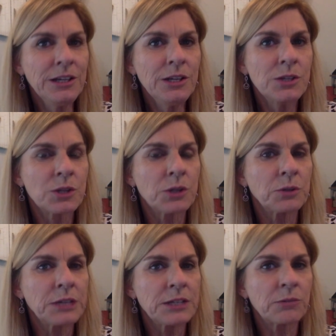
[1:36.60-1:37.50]
So you'll
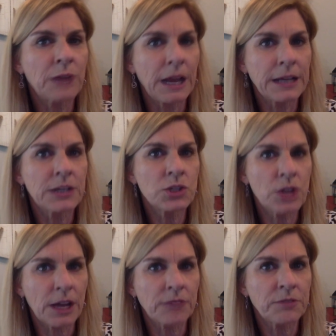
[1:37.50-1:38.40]
need to write a
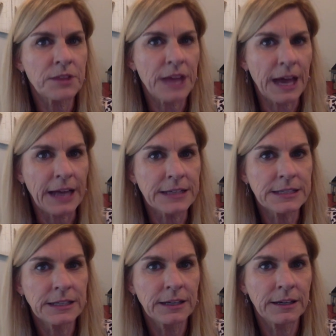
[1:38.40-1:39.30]
check for that.
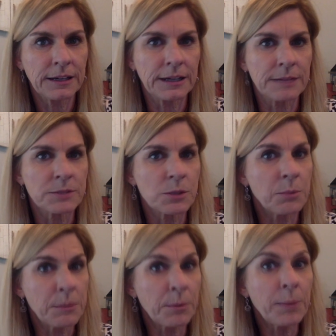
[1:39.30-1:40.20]
So
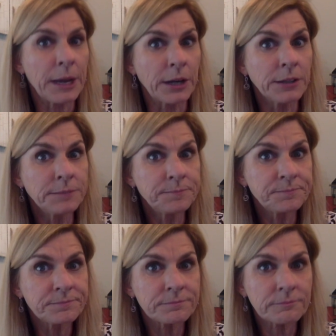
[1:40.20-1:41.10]
be prepared.
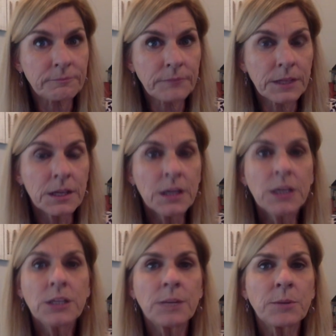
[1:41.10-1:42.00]

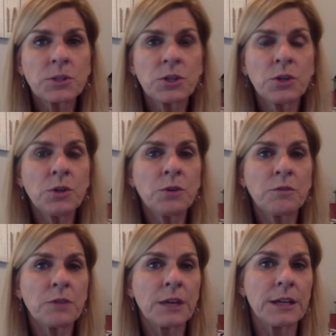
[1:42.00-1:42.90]
Number 2
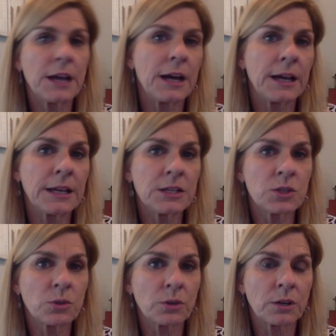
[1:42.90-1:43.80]
is
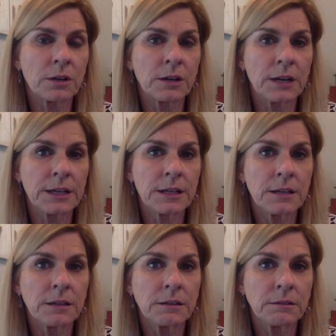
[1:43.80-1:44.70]
your
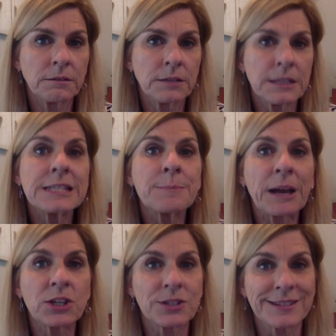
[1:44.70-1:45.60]

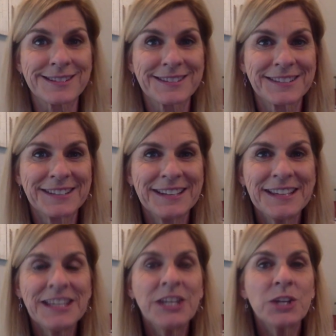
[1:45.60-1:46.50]
inspections.
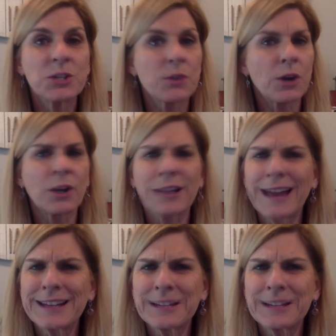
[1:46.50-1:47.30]
So there are a lot of